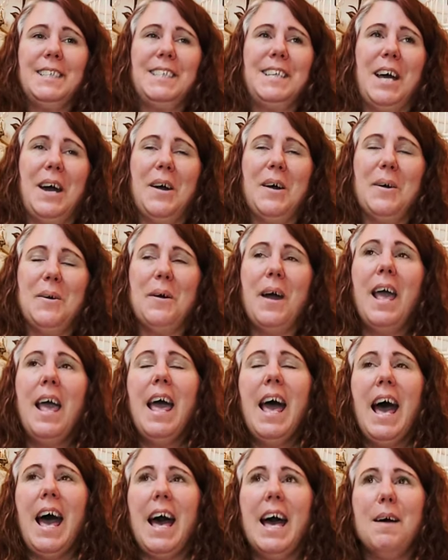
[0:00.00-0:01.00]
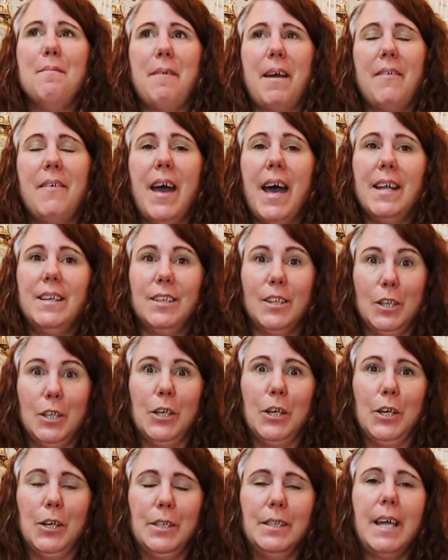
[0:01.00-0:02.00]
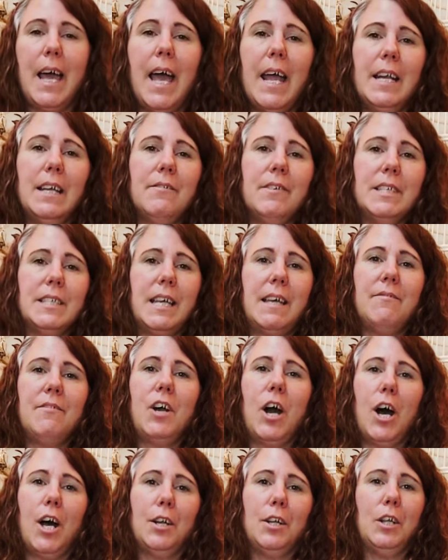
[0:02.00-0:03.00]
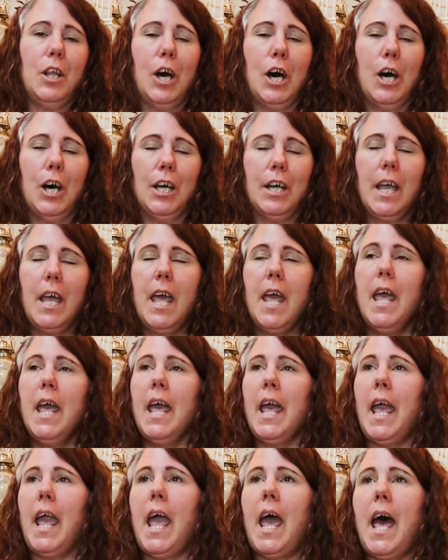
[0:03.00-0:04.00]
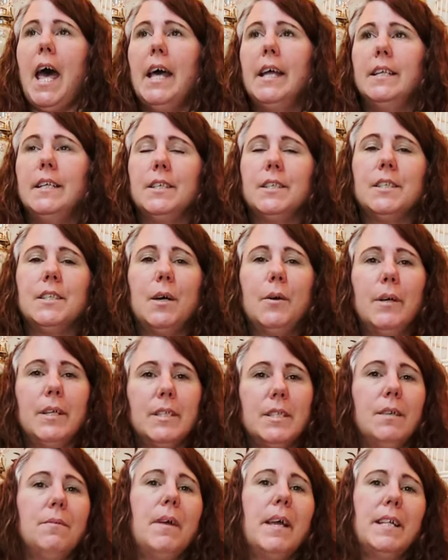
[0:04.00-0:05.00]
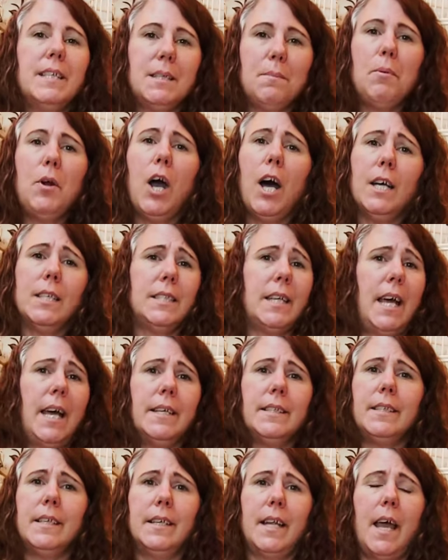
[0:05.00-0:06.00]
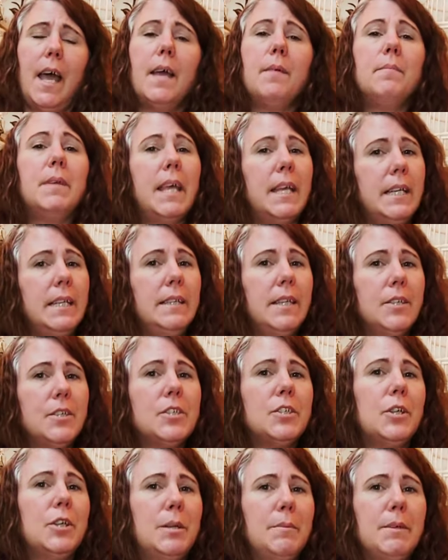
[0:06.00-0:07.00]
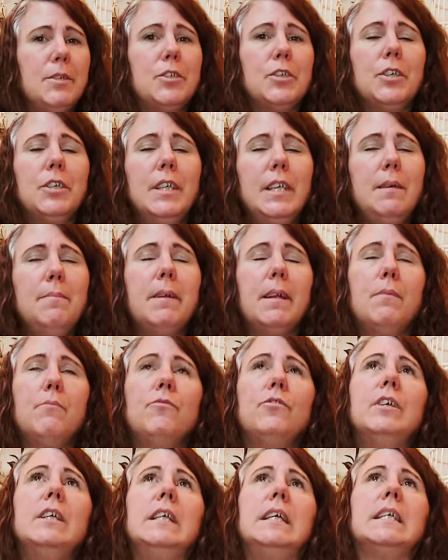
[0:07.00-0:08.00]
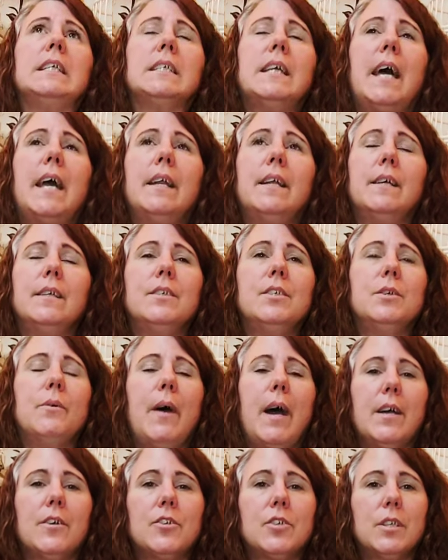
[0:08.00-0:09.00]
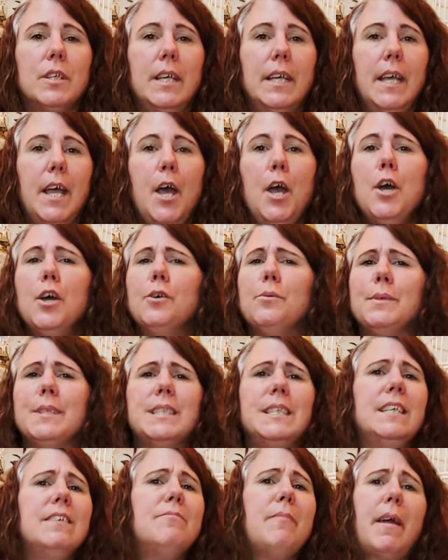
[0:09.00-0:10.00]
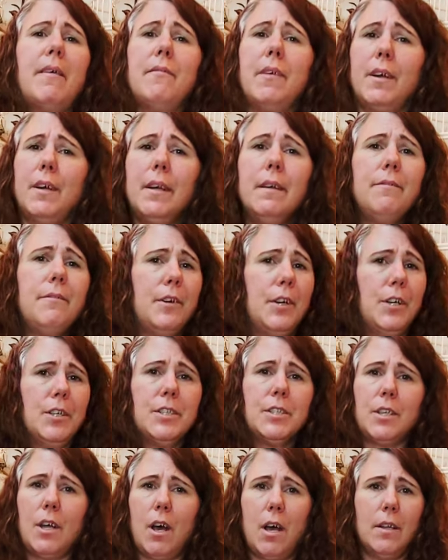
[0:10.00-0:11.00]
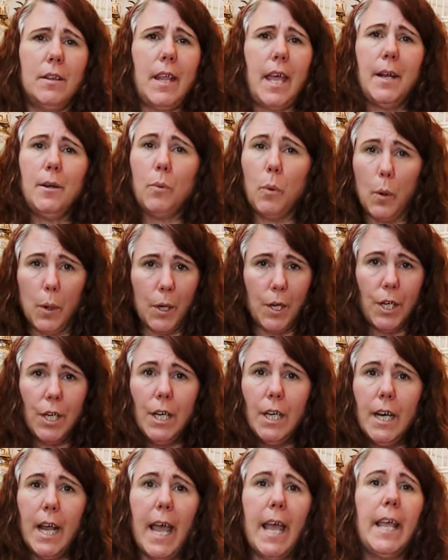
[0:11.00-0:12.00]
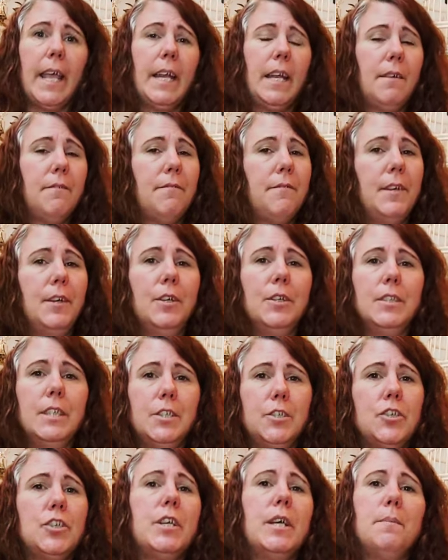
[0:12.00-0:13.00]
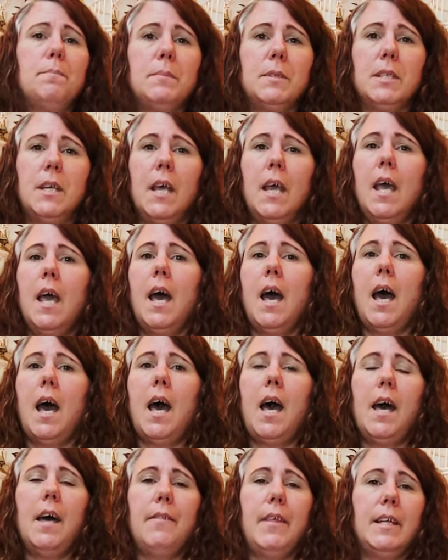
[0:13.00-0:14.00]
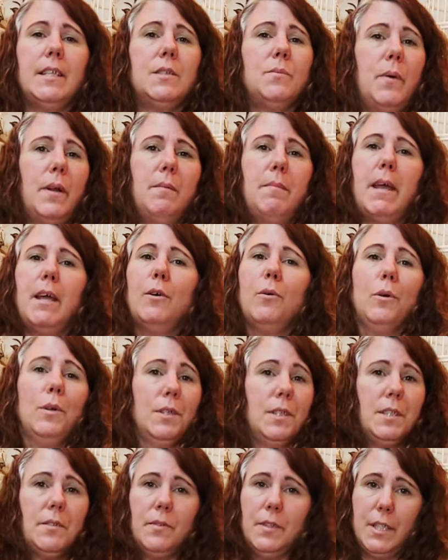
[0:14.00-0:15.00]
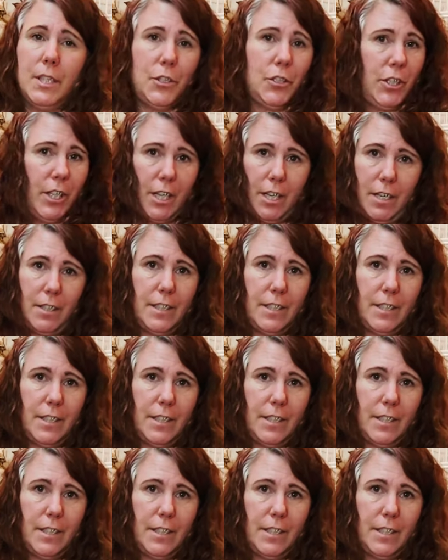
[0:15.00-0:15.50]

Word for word: so um, I've had to learn kind of as I've gone along, and so it's a it's a process, and I'm getting there slowly but surely. But I'm really excited to actually receive my very first online order and get it filled and shipped. Uh, that's one of my goals for this year.